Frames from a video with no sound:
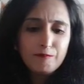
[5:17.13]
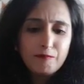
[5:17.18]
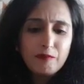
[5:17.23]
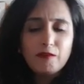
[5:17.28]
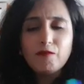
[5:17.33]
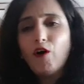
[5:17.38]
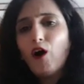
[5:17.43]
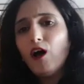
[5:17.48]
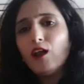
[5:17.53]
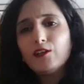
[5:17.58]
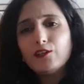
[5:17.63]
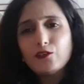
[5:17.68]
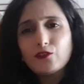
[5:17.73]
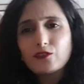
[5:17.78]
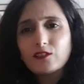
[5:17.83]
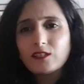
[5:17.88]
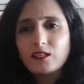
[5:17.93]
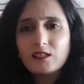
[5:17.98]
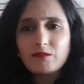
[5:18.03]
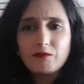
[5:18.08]
We've all
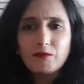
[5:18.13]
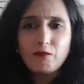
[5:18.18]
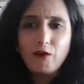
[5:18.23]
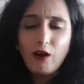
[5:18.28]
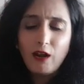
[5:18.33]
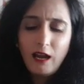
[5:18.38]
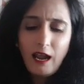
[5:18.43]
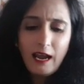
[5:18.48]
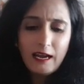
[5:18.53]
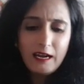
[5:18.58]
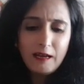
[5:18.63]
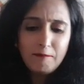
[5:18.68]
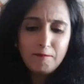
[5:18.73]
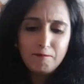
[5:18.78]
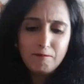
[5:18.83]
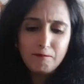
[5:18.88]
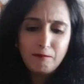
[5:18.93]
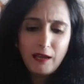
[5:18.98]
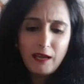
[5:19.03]
used this. We've all had our